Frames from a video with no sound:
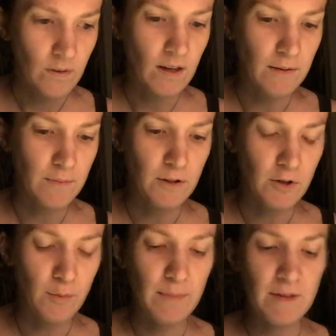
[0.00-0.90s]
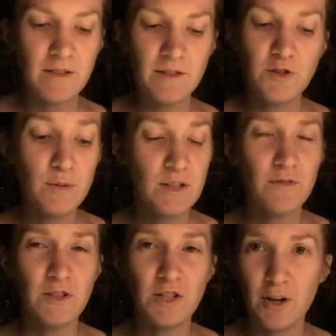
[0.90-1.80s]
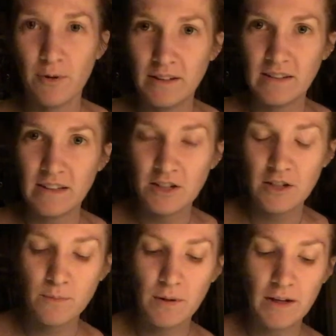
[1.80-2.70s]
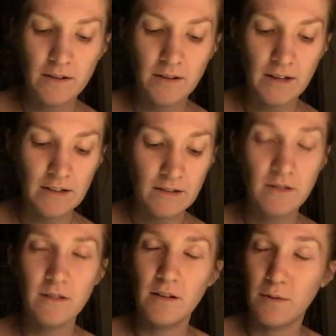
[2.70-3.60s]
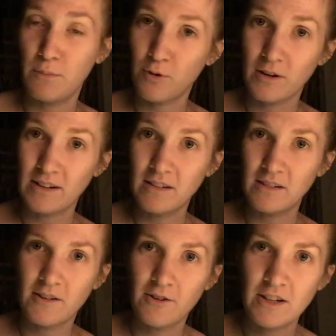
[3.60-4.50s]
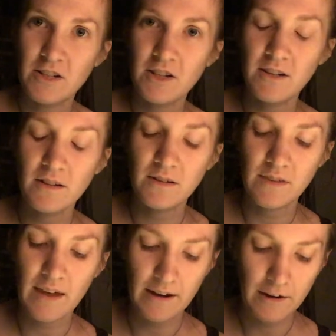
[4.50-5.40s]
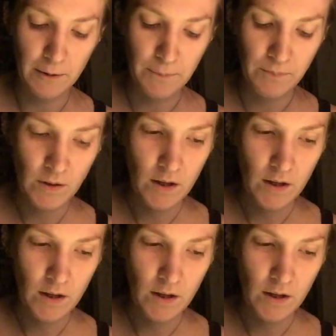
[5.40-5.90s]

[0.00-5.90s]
and you know, maybe this is too much of a generalization, but it is an important consideration, is that um,